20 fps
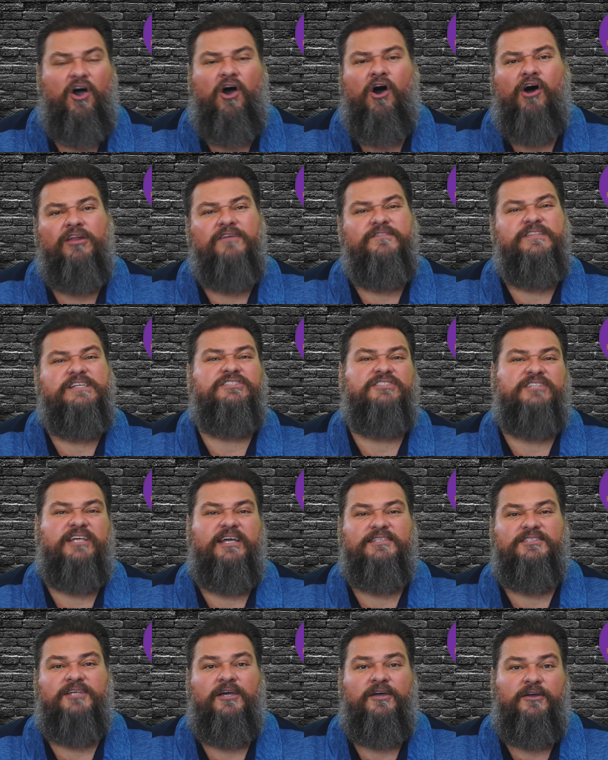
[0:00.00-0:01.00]
All of these
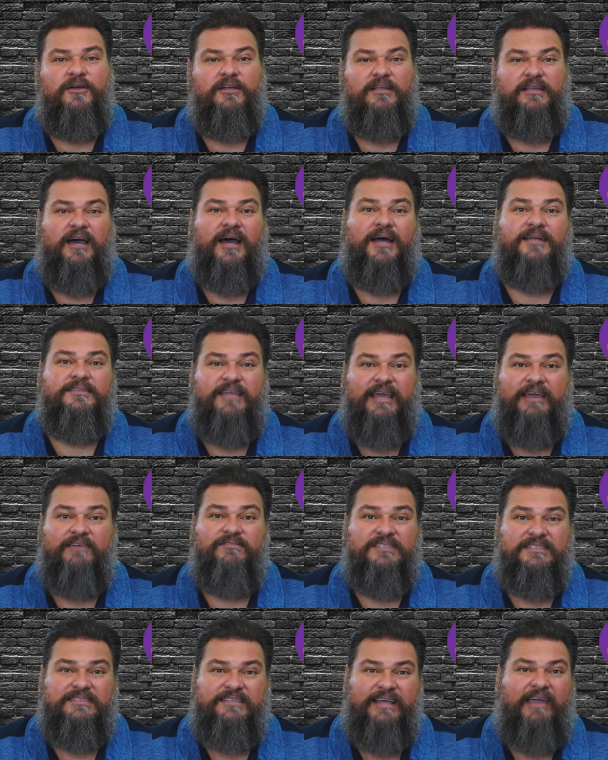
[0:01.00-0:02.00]
things God
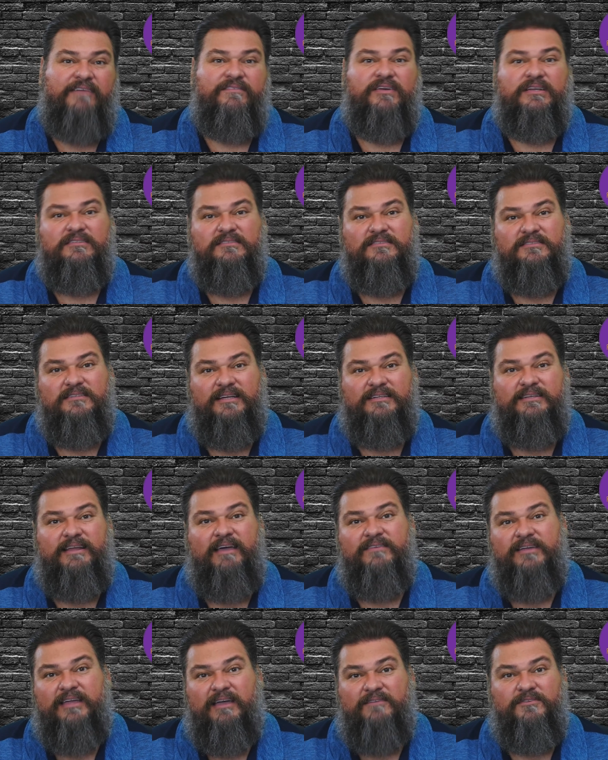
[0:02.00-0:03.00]
gave to David, and, and
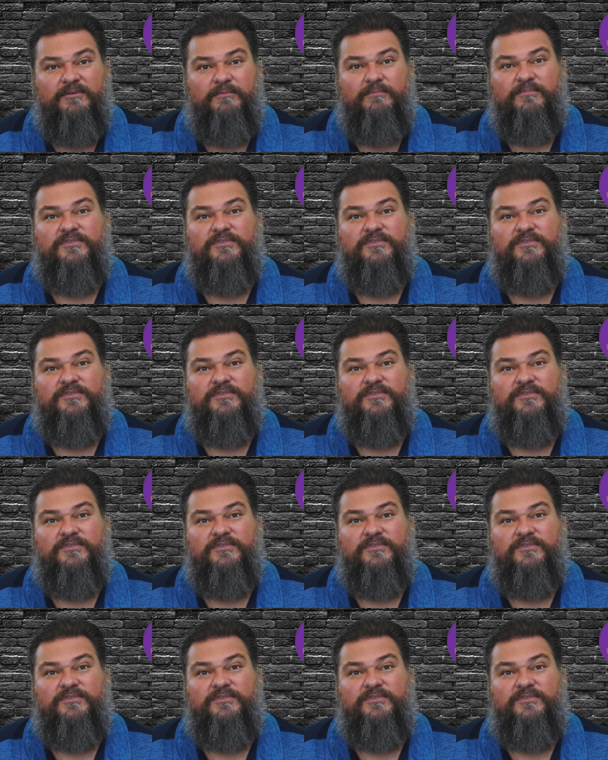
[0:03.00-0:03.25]
David gave to,